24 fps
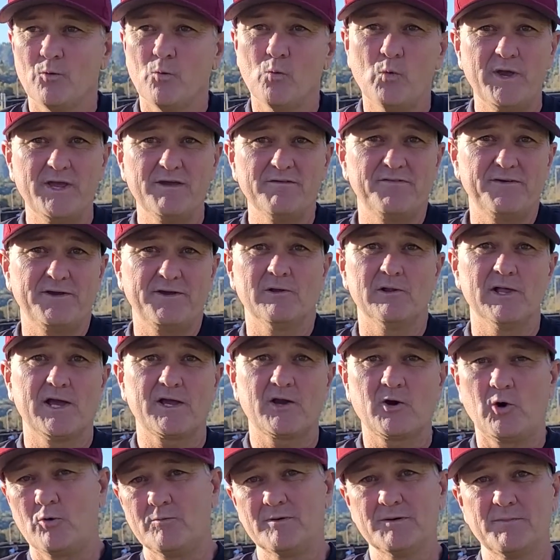We feel
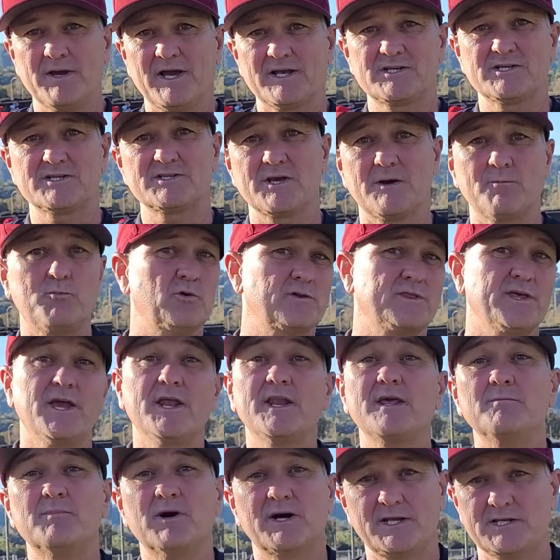like Coleman matches up with
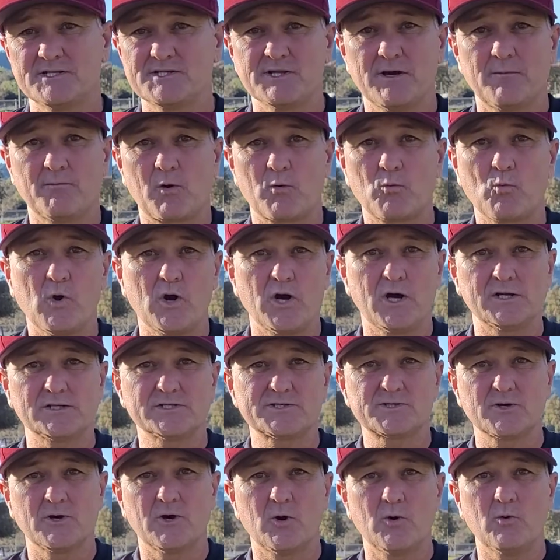anybody's number one.
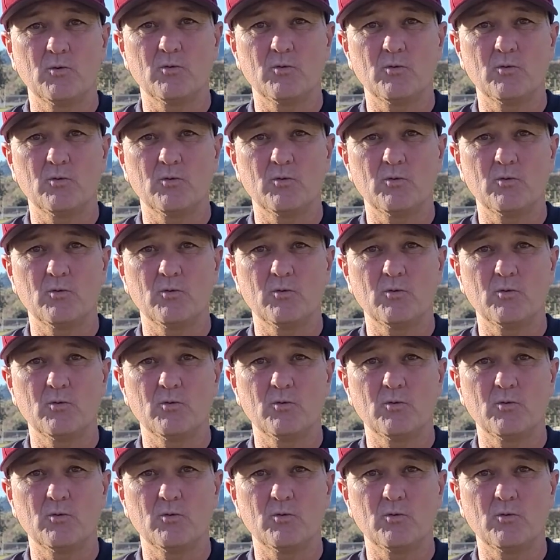So